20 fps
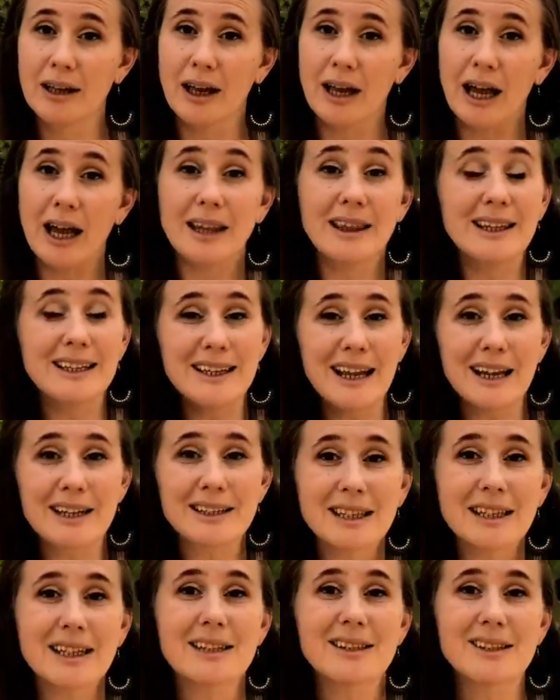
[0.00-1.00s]
And the next
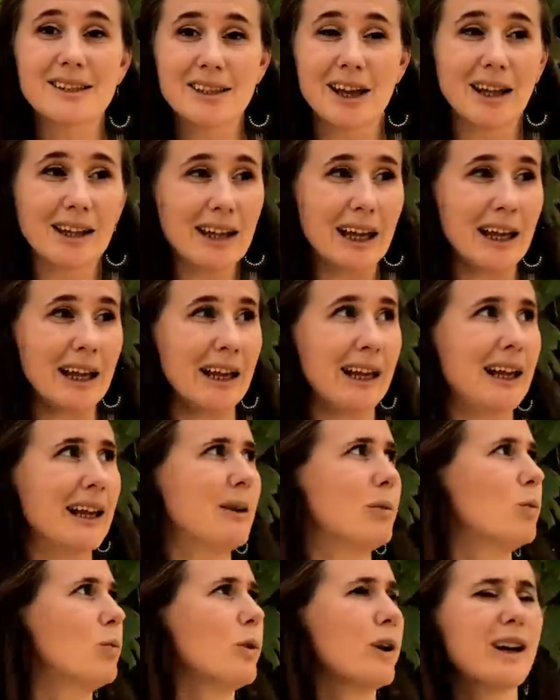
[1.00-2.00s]
is sunlight,
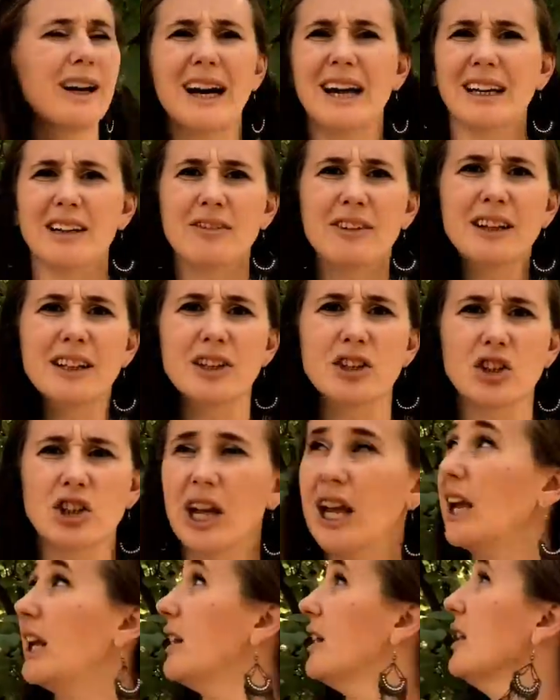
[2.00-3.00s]
and we're kind of in the
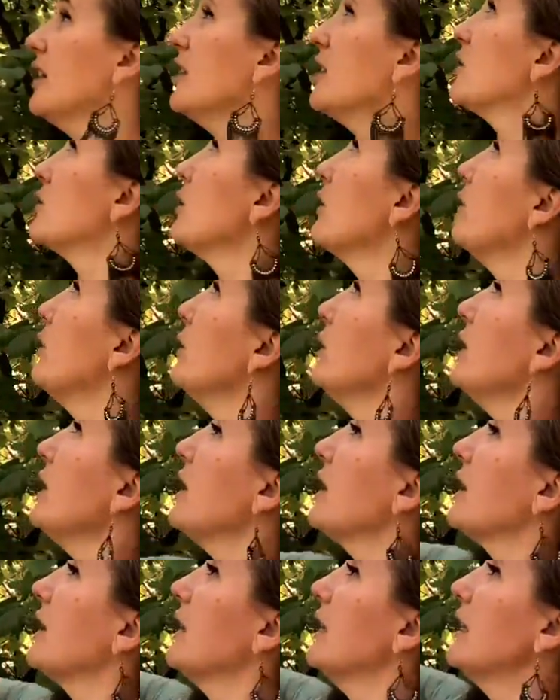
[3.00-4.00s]
shade. So if you look,
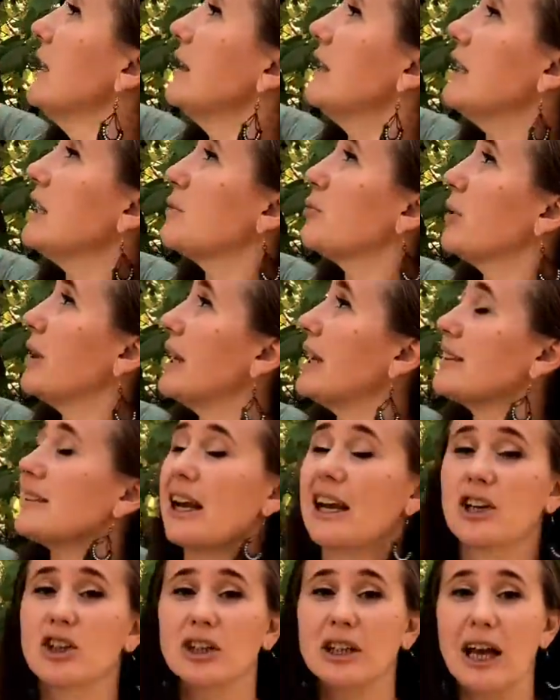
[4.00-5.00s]
these plants
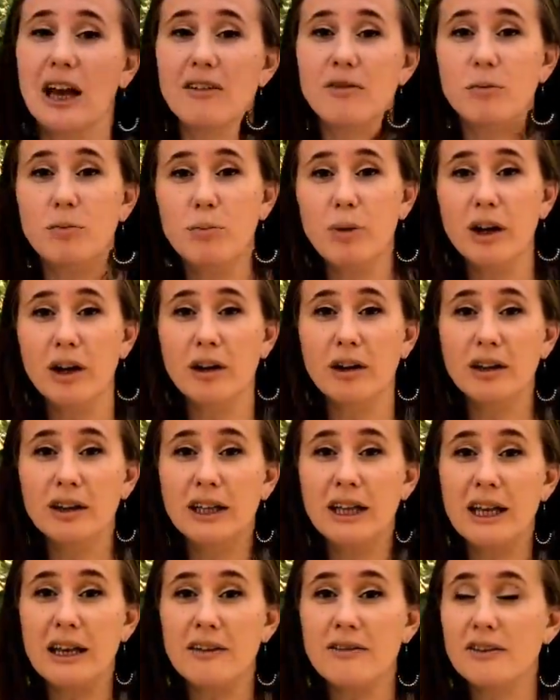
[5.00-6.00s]
actually have bigger
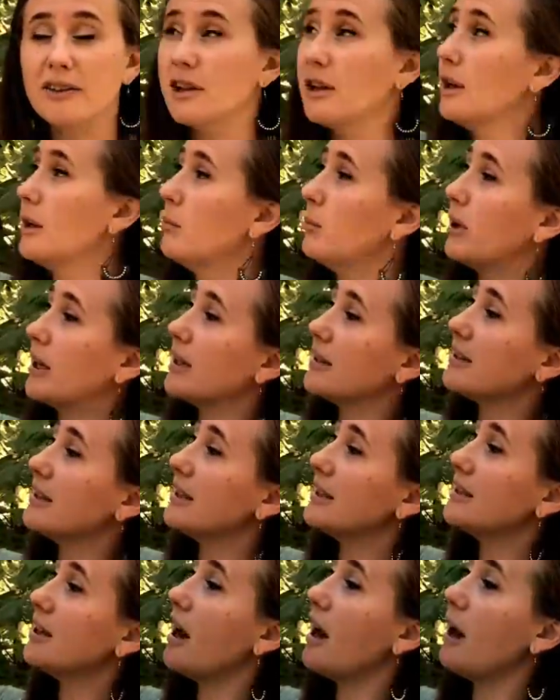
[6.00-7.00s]
leaves because the
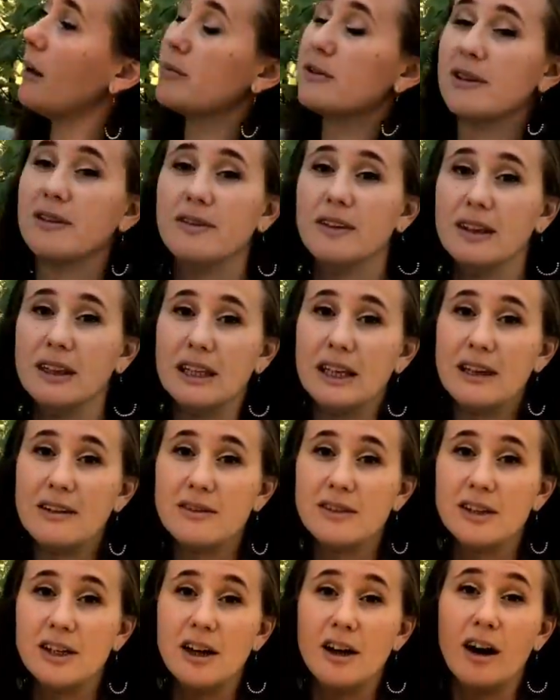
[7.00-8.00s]
tops of the
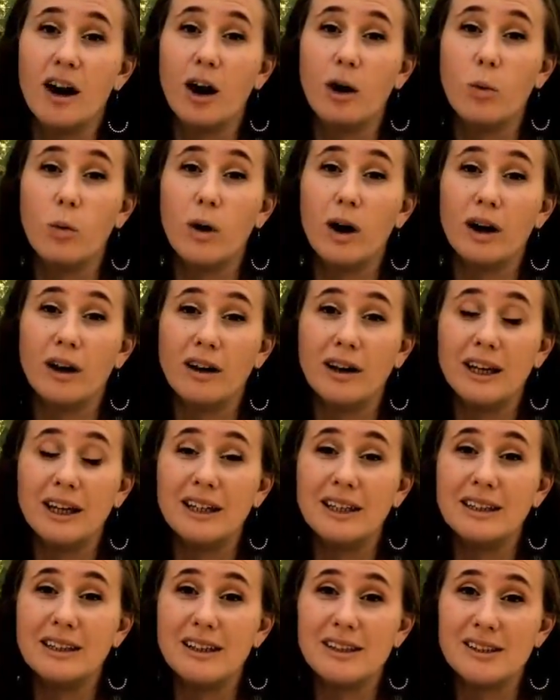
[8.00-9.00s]
leaves are what are
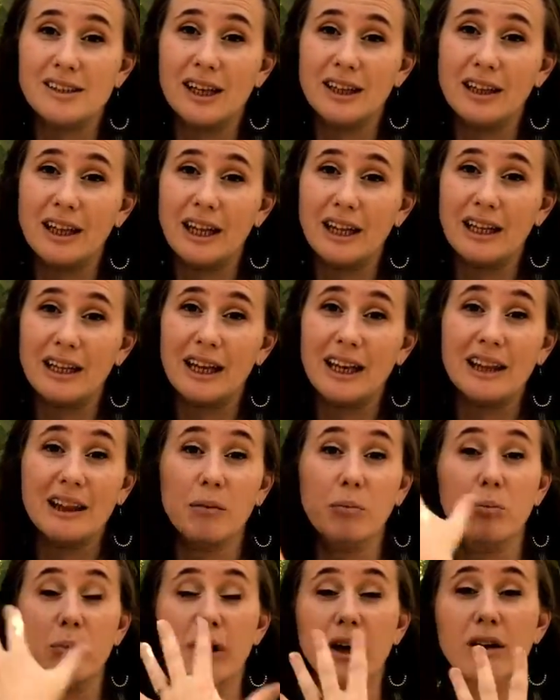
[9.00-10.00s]
getting the sunlight. And the
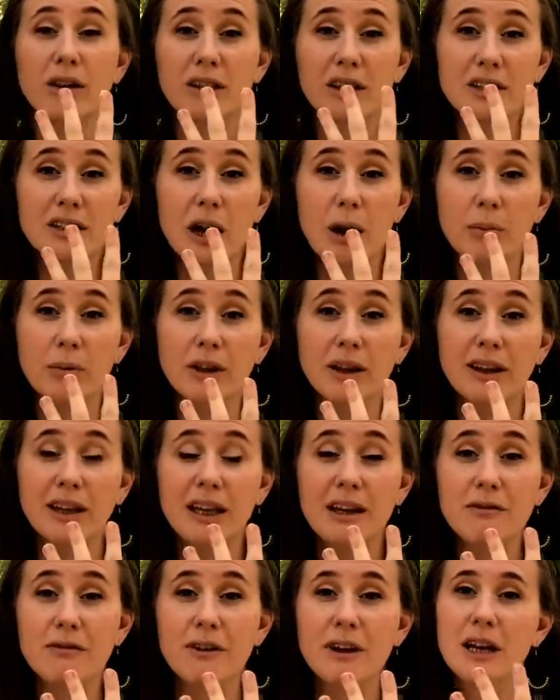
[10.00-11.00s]
bigger the top of the
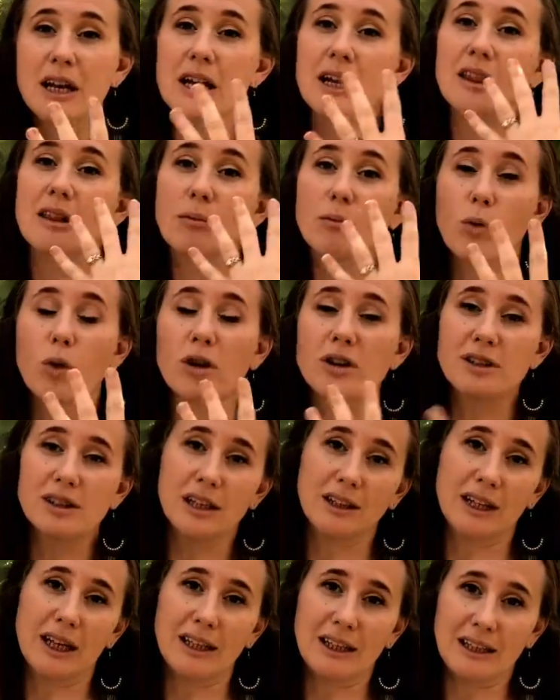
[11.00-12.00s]
leaf, the more
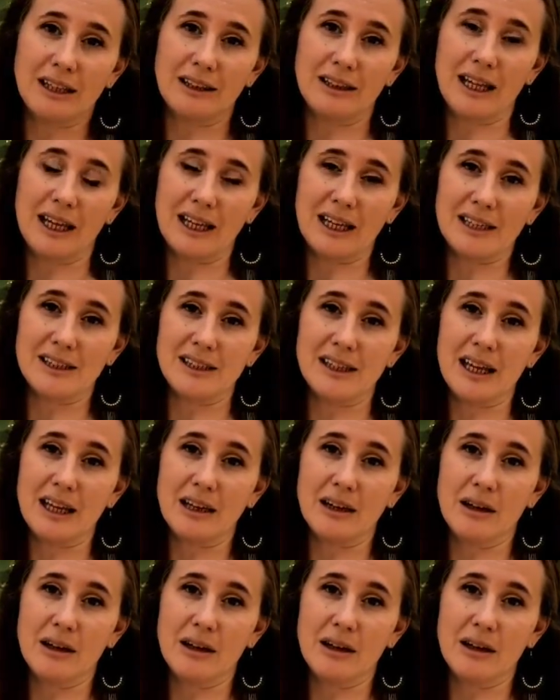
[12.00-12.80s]
sunlight that gets in.